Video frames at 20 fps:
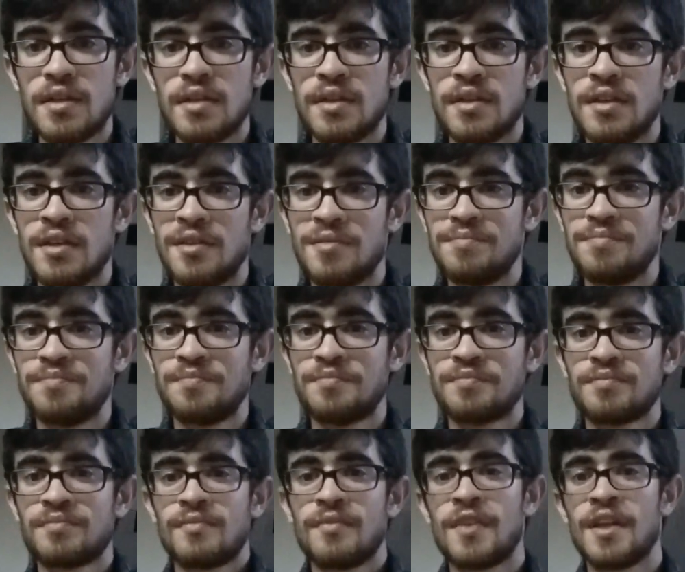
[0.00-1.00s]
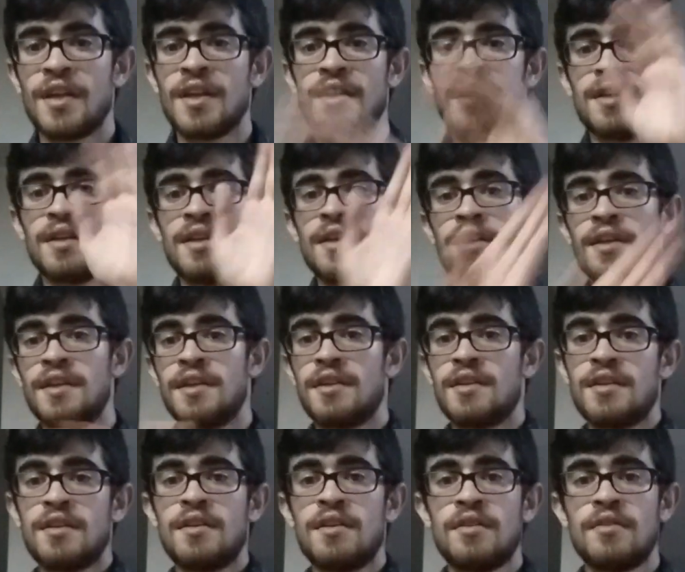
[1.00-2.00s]

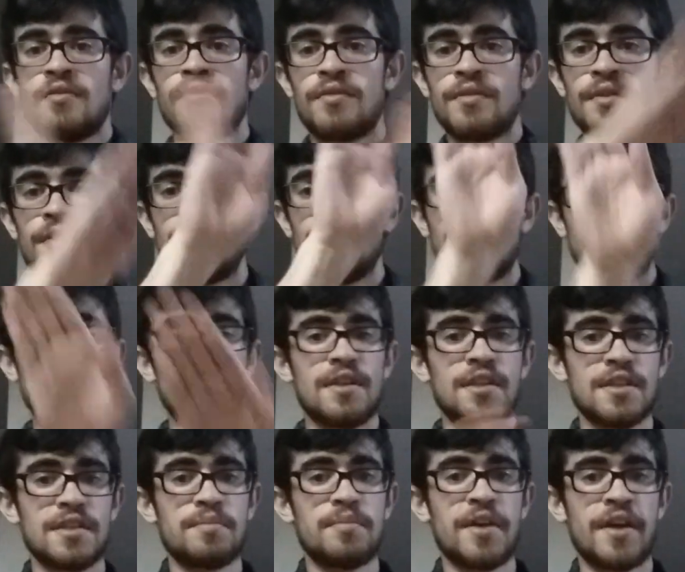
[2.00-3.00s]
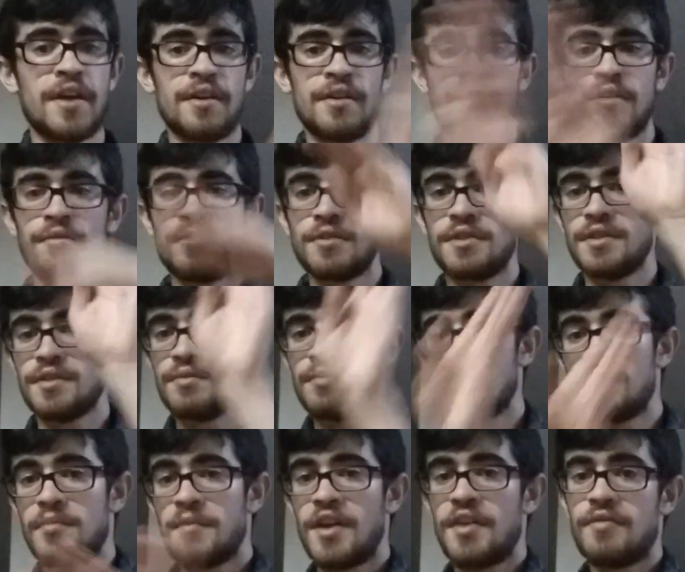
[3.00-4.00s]
And for this pattern, which is
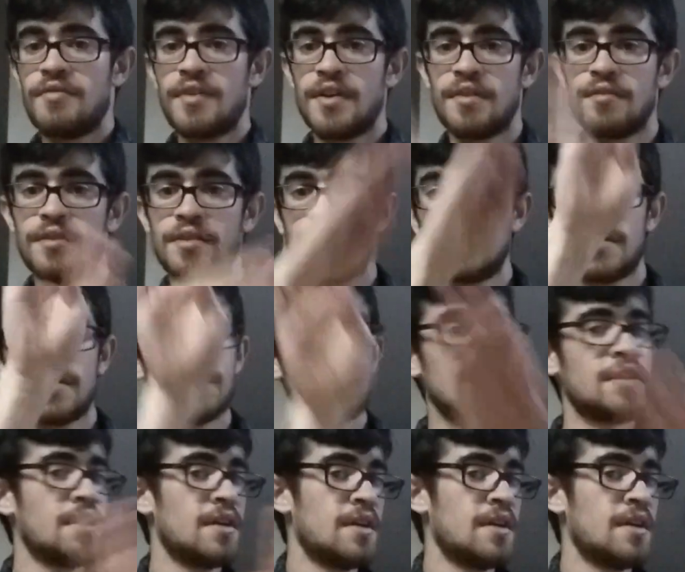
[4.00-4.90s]
one of my favorites,